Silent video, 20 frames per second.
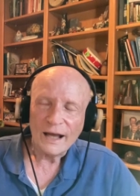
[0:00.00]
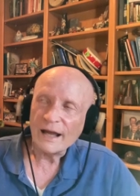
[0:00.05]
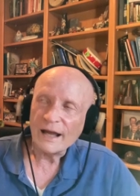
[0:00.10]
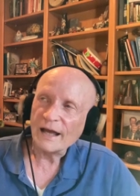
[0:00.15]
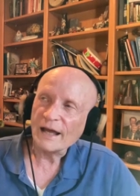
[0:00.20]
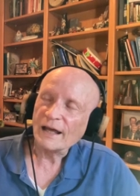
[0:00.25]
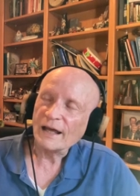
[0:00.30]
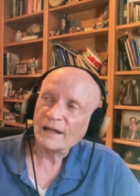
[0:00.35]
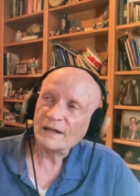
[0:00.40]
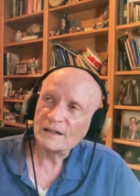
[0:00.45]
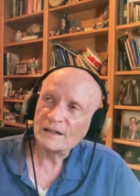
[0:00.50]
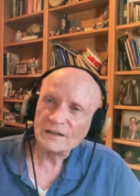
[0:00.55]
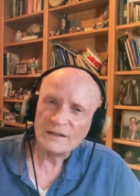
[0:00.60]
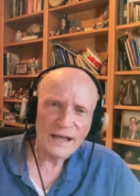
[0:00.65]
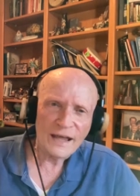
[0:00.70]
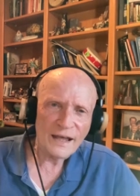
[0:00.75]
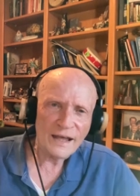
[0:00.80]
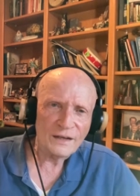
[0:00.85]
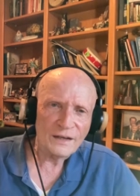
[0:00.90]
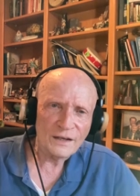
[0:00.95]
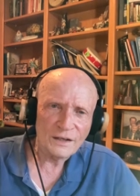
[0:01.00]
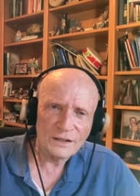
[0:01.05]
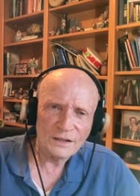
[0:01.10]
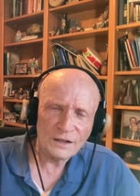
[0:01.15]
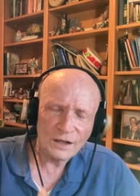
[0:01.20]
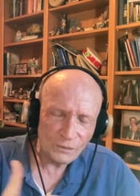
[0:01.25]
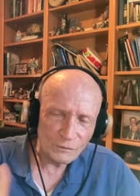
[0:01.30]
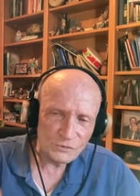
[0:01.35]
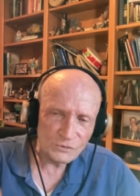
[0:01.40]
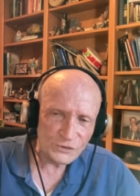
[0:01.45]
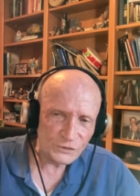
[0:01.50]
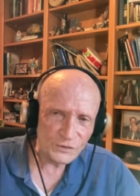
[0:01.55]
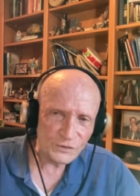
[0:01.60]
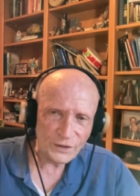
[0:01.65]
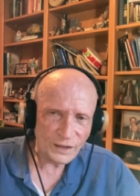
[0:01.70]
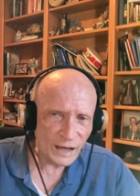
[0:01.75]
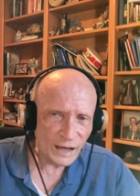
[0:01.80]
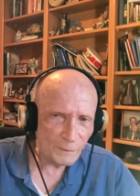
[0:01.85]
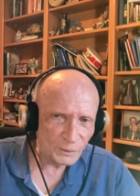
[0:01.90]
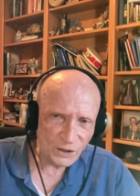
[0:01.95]
And then there's
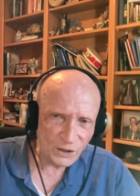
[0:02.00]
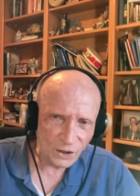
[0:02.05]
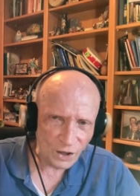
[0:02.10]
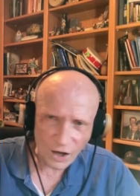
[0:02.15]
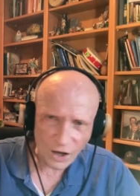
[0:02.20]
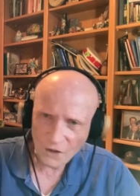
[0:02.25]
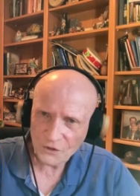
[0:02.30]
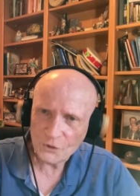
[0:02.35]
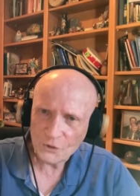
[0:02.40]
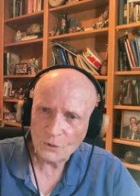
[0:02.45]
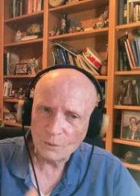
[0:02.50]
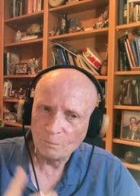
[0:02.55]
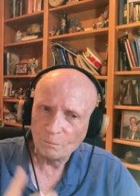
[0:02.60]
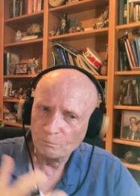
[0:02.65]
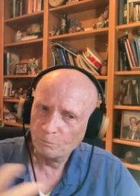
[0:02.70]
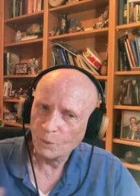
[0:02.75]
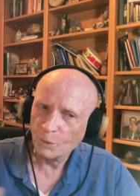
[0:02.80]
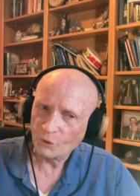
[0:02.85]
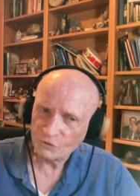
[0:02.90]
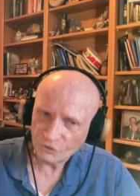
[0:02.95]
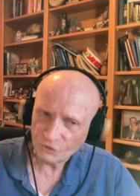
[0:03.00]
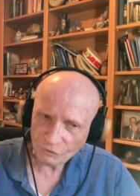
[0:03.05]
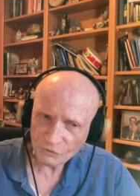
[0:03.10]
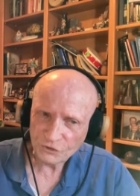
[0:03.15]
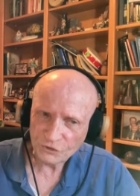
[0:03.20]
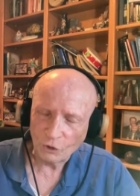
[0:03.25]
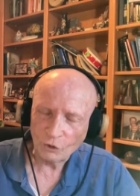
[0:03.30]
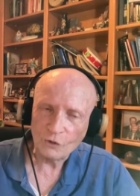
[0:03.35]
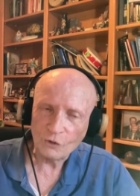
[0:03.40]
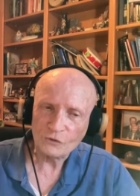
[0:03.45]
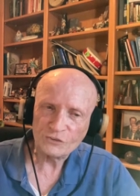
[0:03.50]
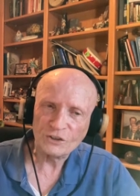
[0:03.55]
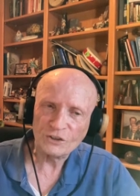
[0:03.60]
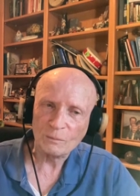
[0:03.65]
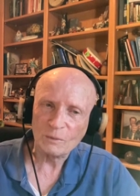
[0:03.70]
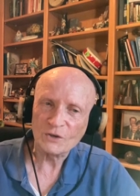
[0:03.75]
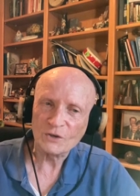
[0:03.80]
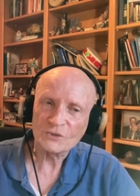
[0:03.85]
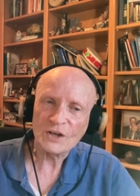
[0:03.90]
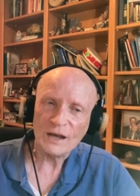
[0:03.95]
a couple of other books of solos
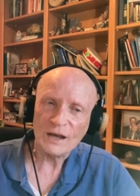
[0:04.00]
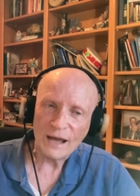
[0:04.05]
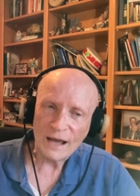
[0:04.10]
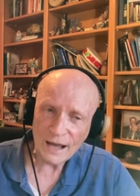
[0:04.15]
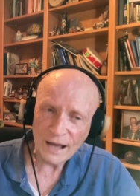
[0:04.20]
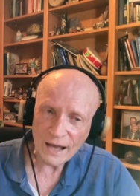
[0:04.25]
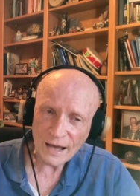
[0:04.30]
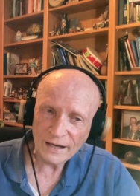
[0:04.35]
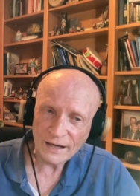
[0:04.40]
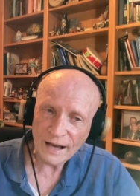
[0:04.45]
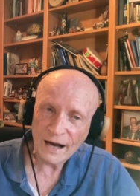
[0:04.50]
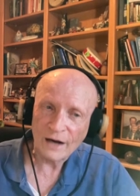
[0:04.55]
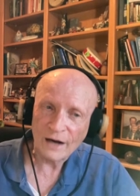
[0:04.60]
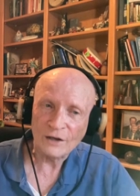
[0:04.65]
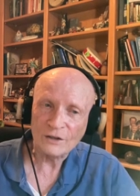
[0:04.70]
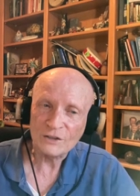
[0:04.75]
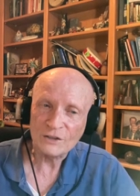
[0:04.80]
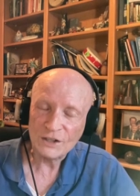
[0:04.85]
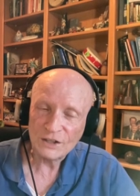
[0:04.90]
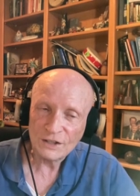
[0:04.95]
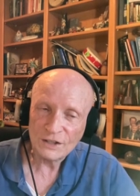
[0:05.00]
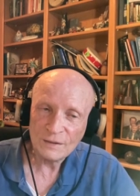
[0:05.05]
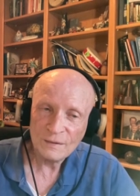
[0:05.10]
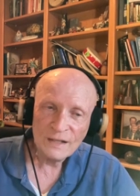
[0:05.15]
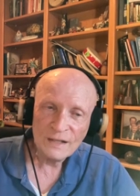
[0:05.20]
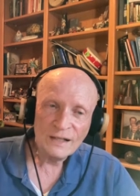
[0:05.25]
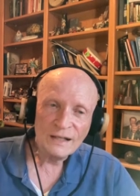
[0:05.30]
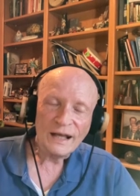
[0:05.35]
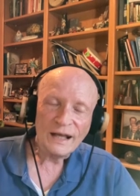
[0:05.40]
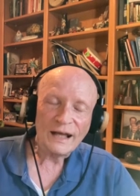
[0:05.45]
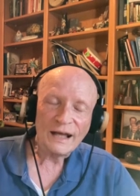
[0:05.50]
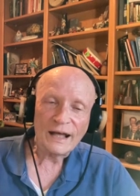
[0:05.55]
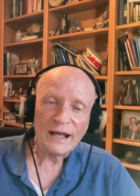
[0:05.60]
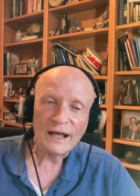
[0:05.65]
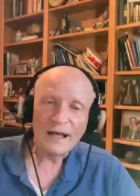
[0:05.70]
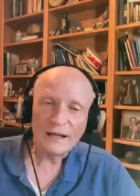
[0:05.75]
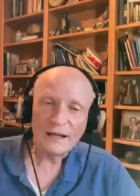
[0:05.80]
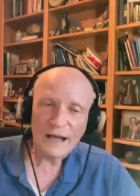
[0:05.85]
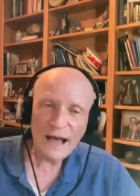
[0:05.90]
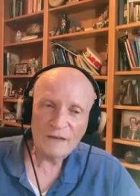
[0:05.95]
similar to NARD.
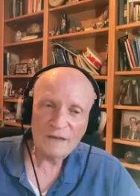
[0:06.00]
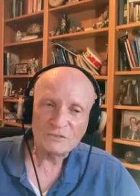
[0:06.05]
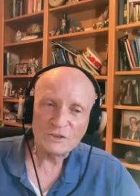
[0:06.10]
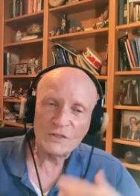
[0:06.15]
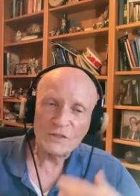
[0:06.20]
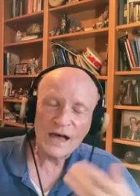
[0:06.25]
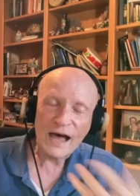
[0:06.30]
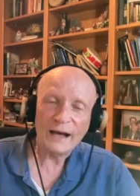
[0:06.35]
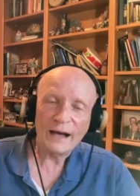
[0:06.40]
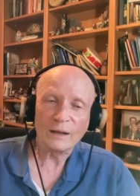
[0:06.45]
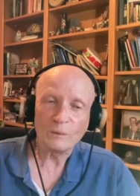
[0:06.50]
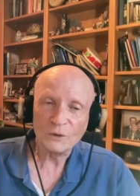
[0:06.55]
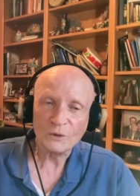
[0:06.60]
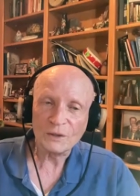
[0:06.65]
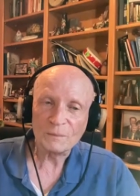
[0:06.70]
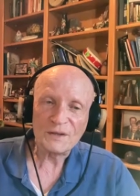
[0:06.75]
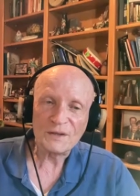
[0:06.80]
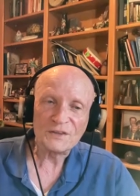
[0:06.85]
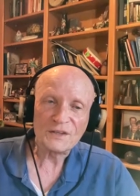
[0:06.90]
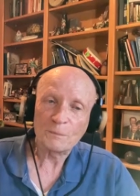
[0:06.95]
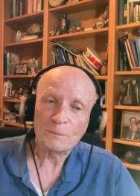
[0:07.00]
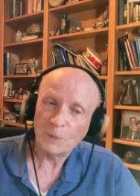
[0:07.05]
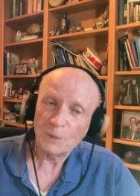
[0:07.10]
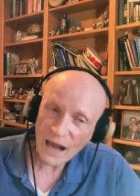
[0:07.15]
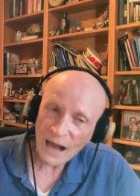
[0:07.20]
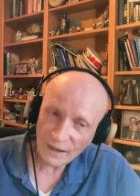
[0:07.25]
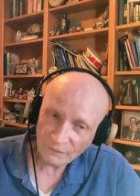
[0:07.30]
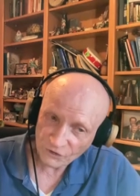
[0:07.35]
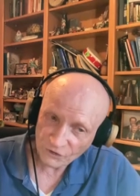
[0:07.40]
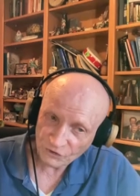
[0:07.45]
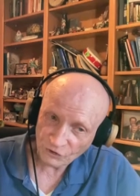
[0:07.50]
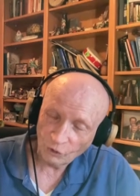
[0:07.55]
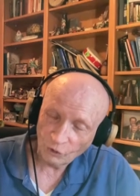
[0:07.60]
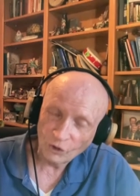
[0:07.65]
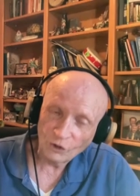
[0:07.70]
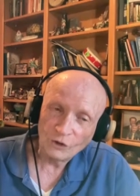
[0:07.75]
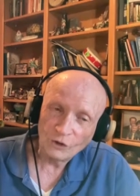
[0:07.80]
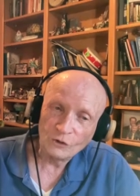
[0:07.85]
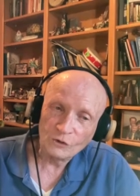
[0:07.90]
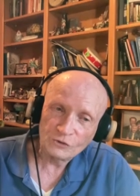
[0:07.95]
And after that, it would have been the Pratt
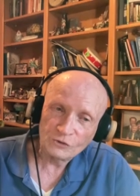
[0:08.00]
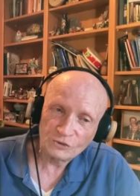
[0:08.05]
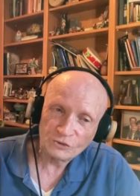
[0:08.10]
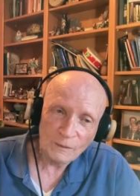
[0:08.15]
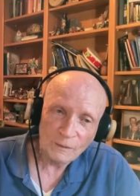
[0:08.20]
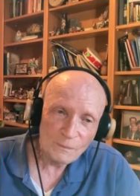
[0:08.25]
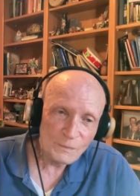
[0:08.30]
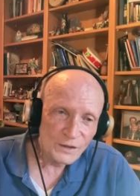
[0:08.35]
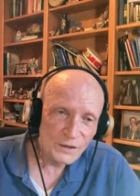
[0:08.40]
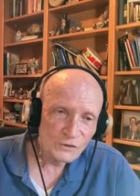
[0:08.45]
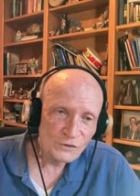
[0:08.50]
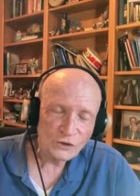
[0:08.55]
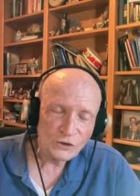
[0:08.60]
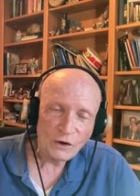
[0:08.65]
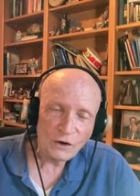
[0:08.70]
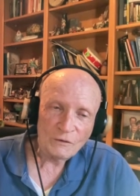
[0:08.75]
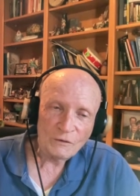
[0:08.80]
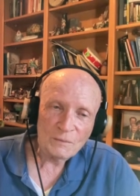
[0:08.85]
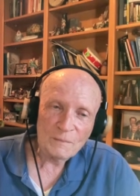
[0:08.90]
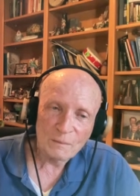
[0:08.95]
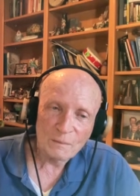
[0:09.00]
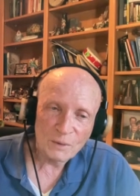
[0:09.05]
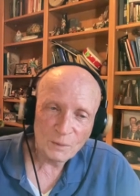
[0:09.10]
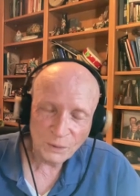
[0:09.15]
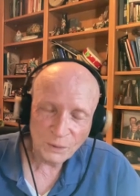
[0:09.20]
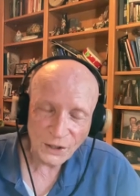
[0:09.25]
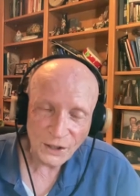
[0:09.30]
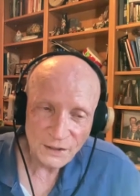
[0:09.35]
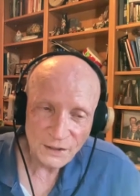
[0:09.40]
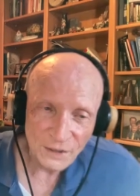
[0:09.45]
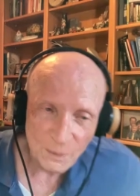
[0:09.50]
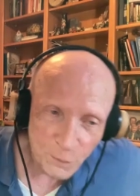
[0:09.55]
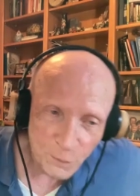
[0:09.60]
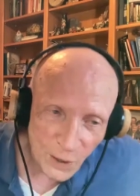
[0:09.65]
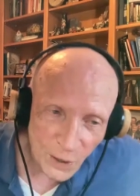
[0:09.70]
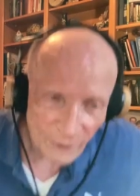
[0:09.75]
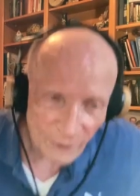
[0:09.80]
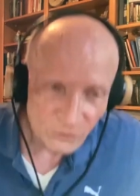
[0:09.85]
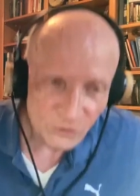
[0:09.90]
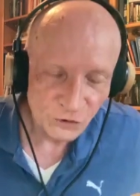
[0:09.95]
solos. So I remember playing the
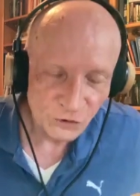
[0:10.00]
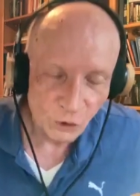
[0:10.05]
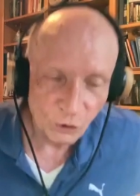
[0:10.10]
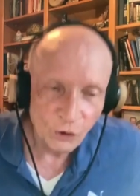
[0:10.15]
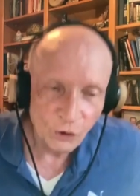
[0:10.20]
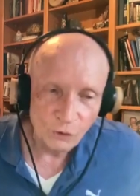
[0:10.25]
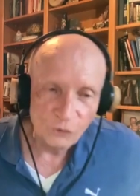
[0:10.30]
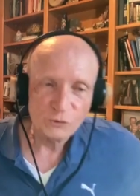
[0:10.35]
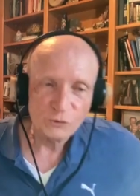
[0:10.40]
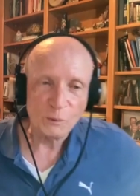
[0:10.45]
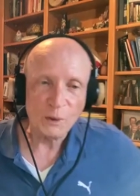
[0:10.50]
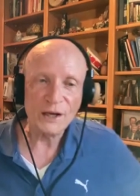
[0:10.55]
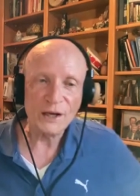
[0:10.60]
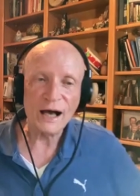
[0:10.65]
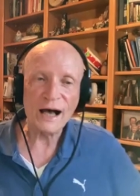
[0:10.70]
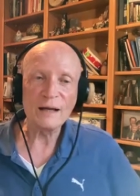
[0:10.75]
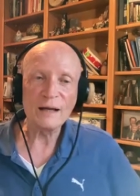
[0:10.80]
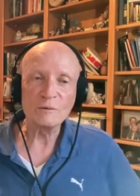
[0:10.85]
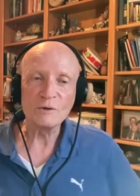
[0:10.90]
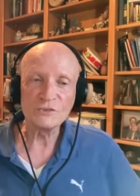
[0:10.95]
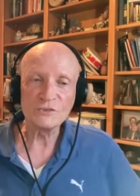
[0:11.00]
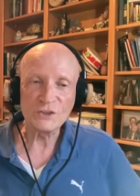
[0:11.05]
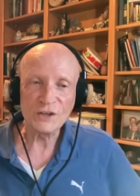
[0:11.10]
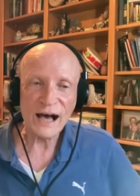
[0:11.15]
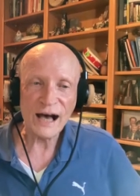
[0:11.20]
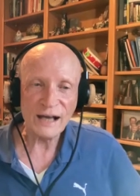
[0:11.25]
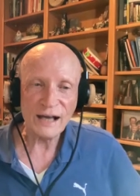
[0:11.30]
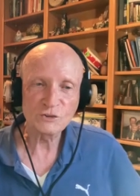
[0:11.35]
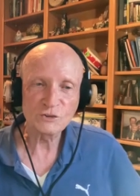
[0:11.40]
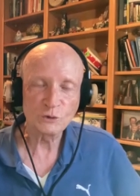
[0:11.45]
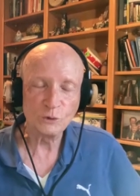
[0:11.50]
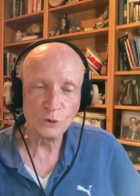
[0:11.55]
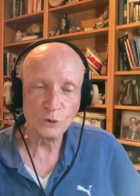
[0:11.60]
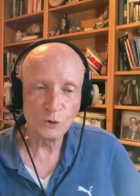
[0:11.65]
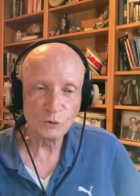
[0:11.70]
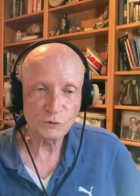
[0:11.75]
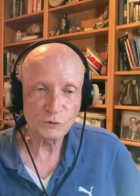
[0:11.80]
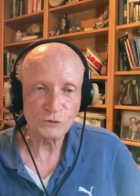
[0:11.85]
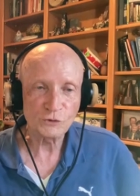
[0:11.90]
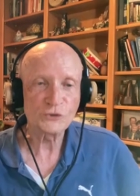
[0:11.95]
Pratt solos when I was in high
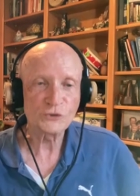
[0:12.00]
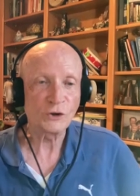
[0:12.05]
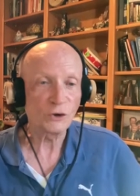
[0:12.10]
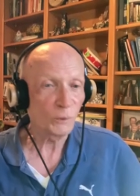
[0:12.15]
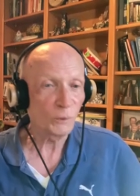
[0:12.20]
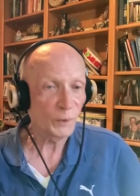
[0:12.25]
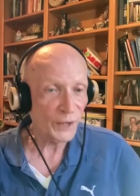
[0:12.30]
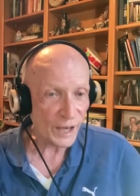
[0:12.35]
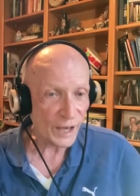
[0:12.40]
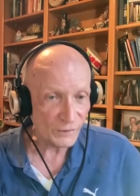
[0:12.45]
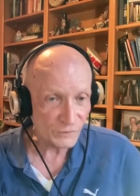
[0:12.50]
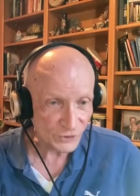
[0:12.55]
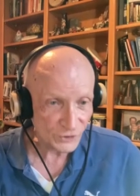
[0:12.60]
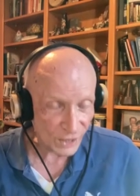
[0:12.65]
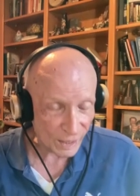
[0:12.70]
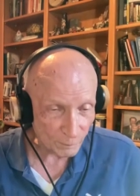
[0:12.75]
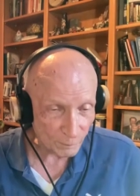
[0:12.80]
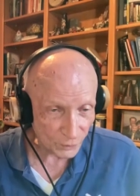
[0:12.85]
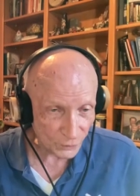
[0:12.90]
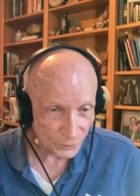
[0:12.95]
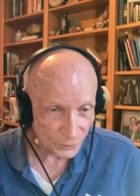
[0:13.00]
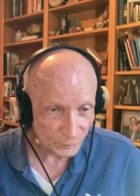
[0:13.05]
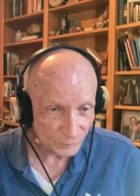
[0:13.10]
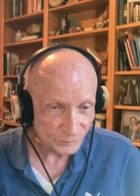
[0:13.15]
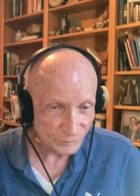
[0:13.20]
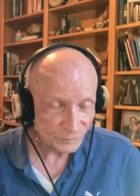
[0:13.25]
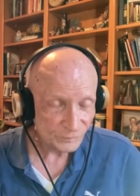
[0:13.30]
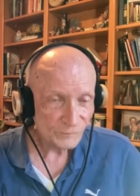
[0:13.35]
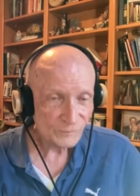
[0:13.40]
school for solo and ensemble.